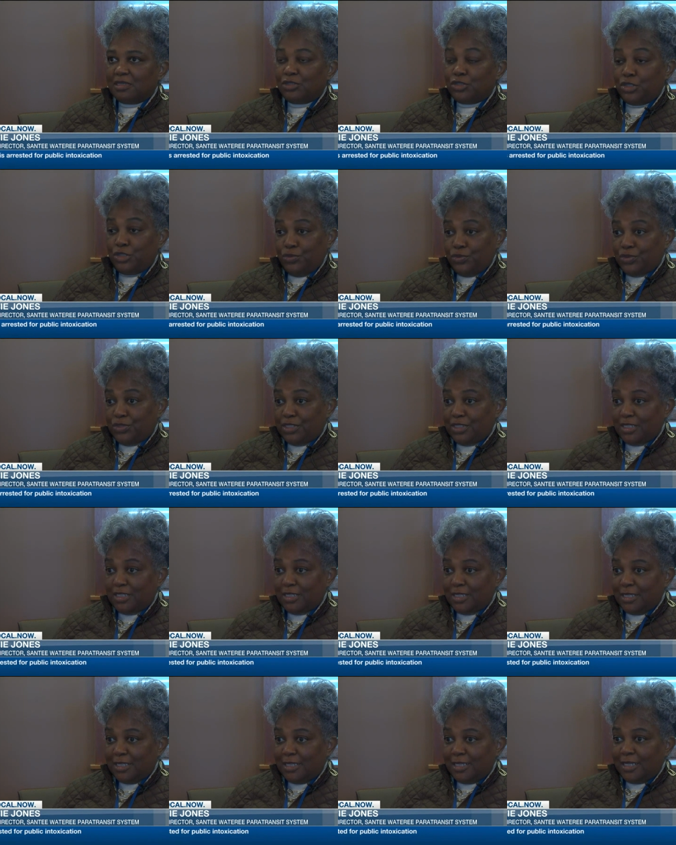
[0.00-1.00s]
Tuesday
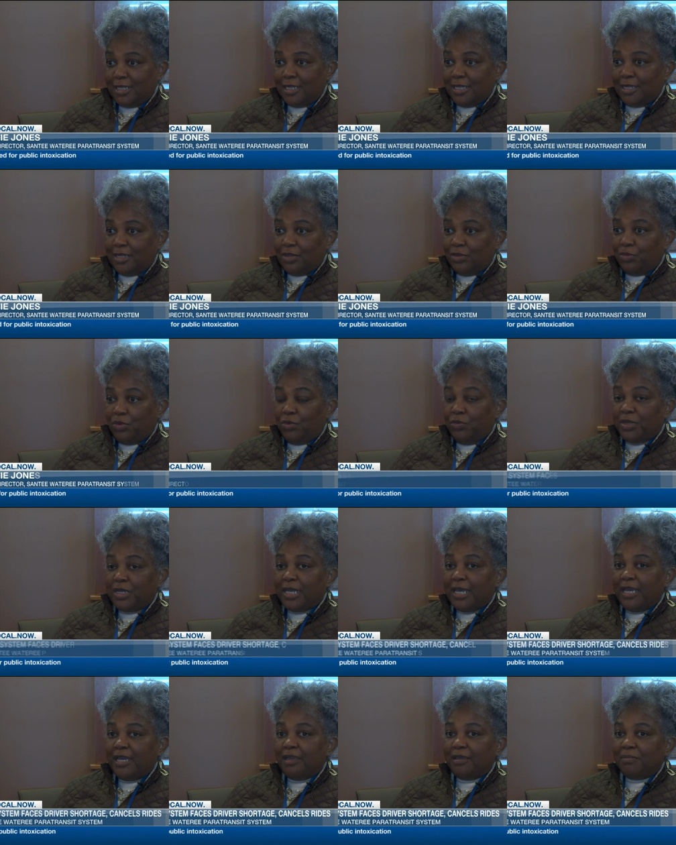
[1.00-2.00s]
when we
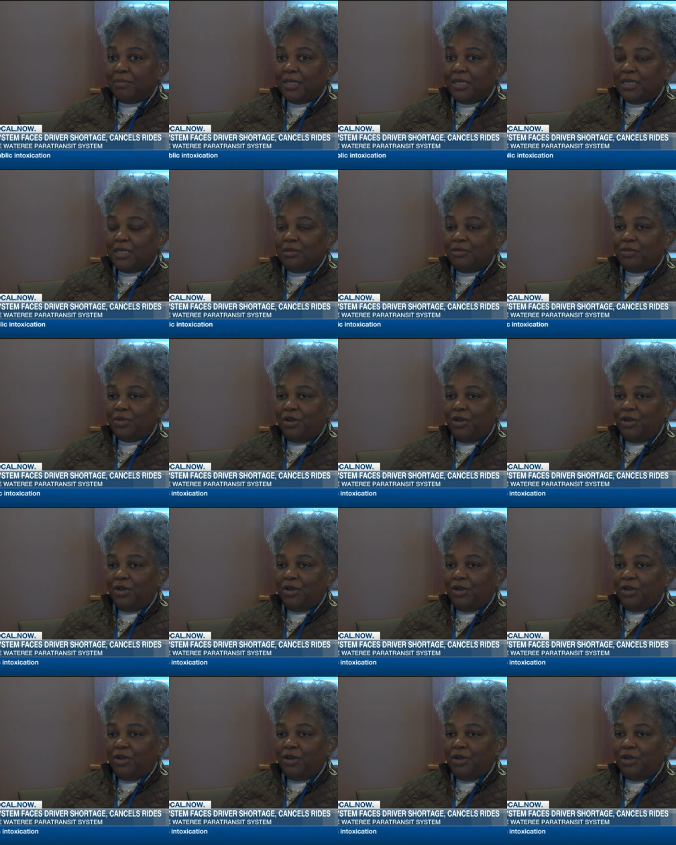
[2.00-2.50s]
came in,